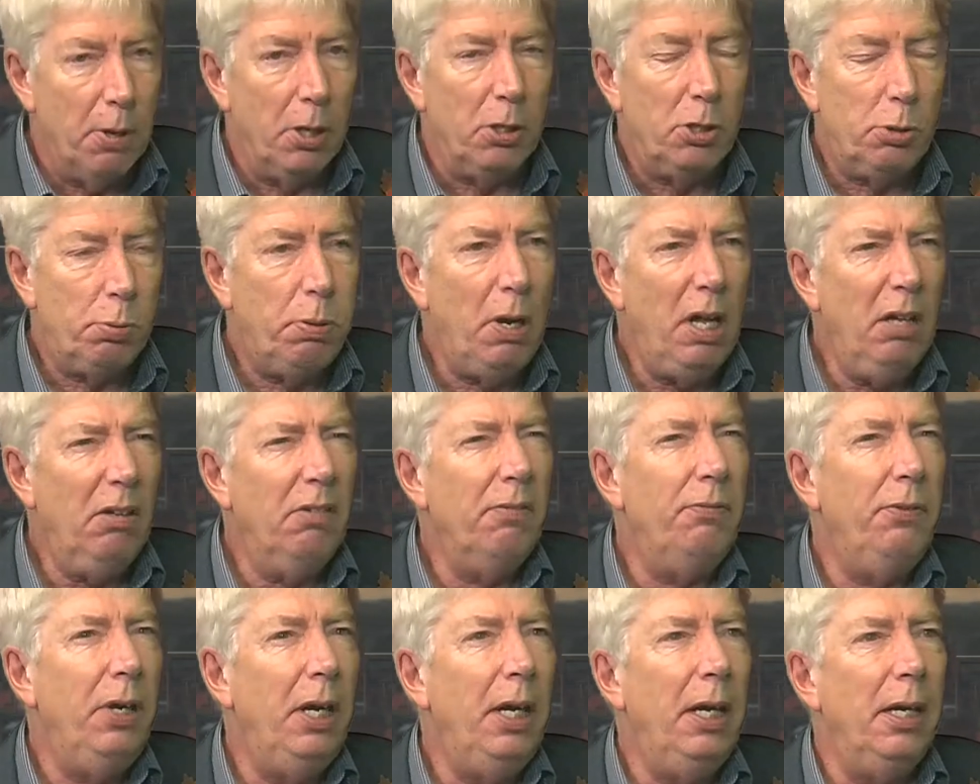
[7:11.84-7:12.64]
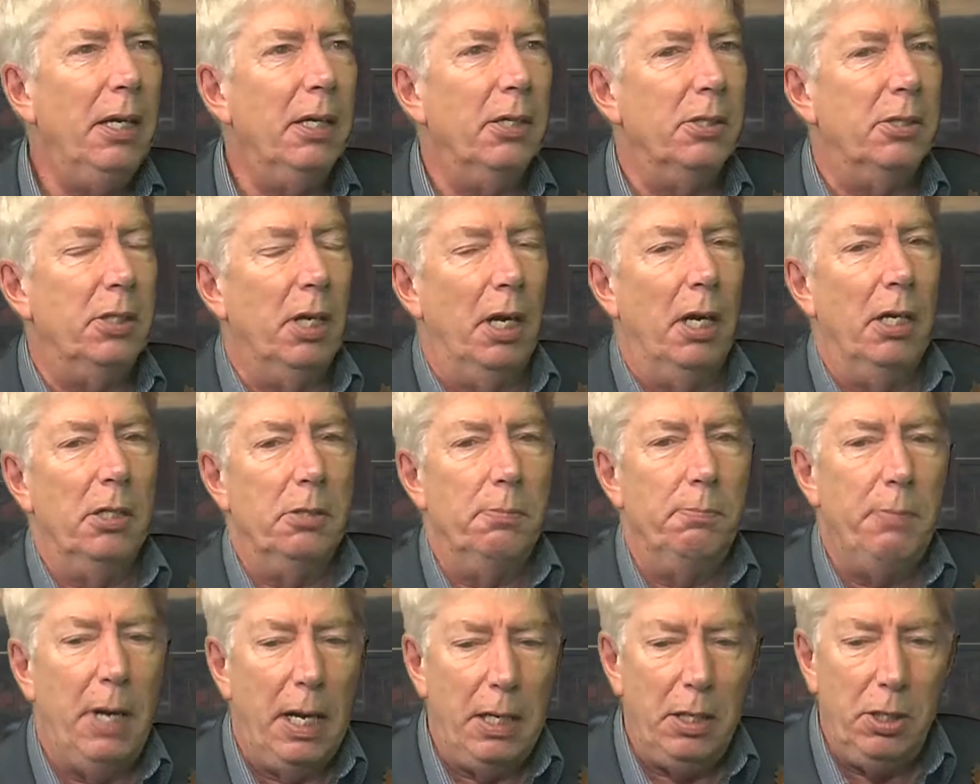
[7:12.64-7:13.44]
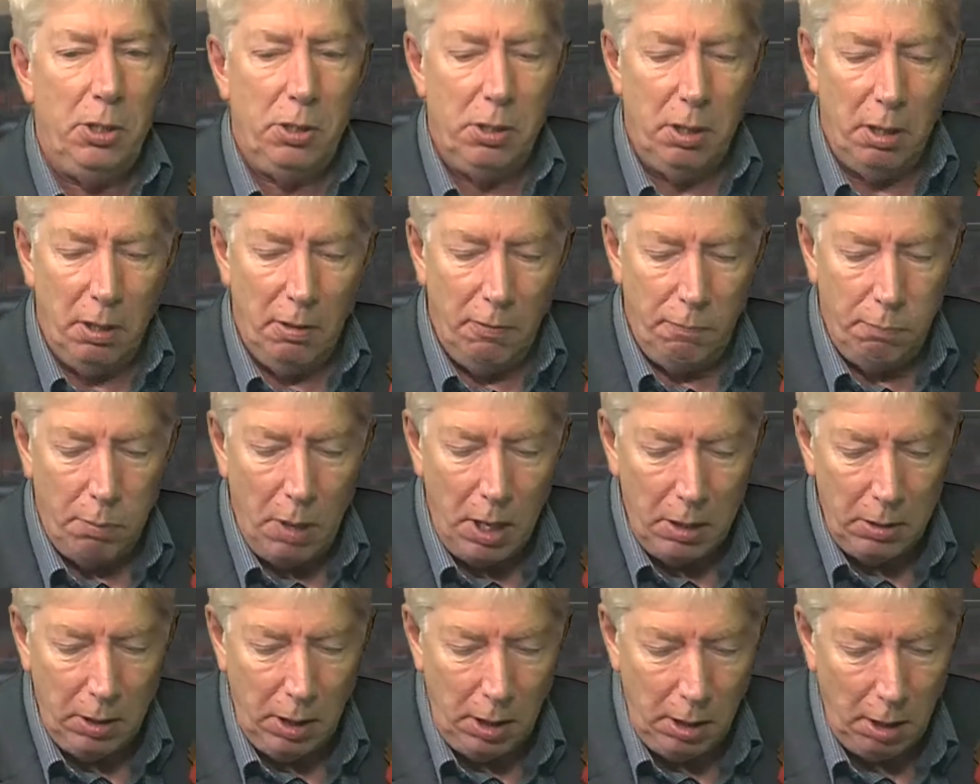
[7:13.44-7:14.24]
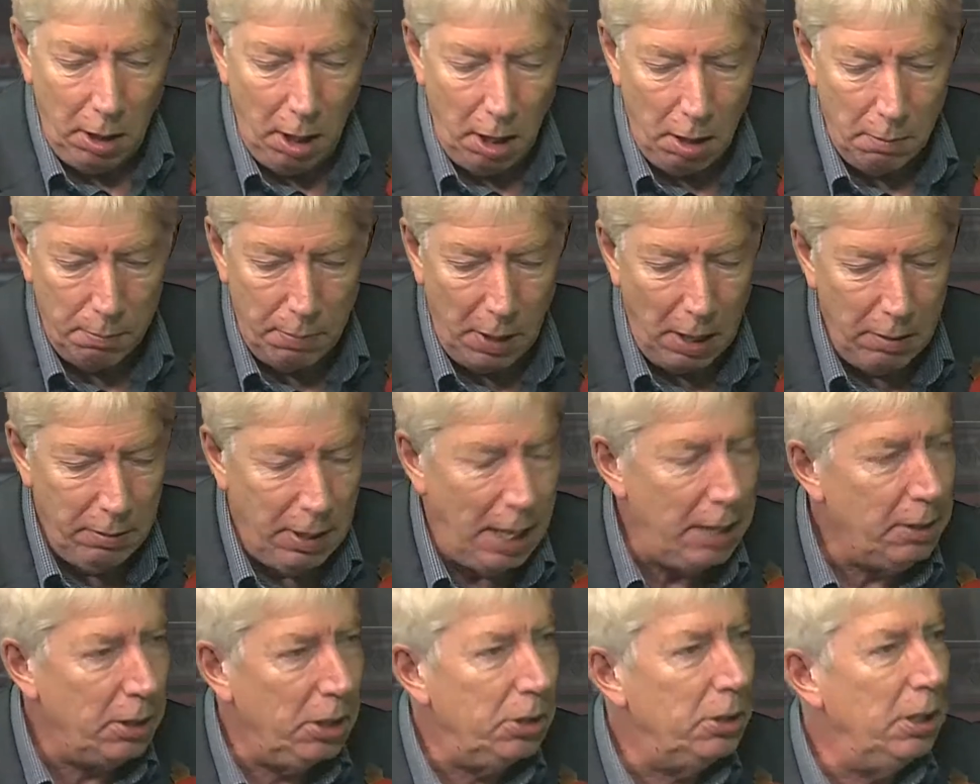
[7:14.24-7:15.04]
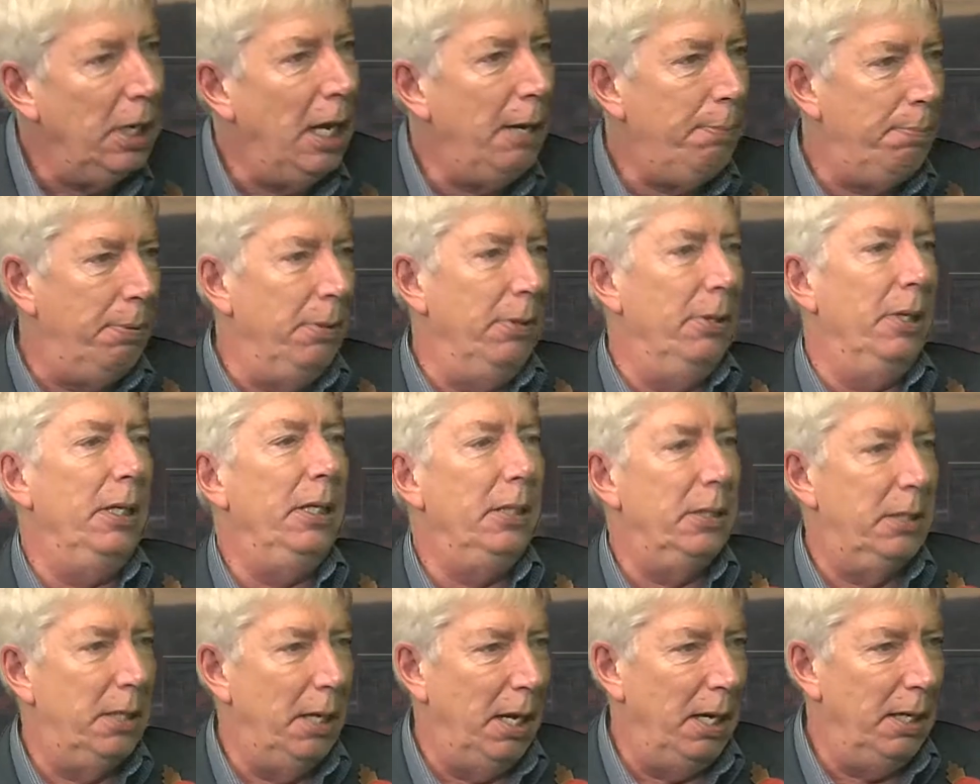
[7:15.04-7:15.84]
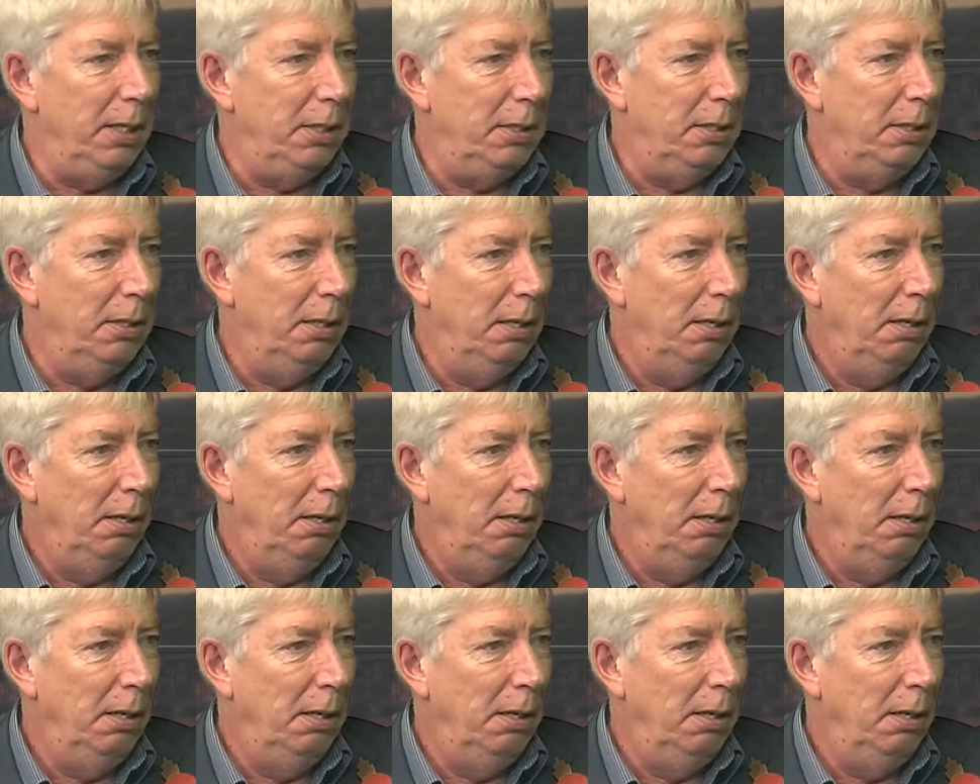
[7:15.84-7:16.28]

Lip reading: 12 years as manager of one club, that doesn't happen these days.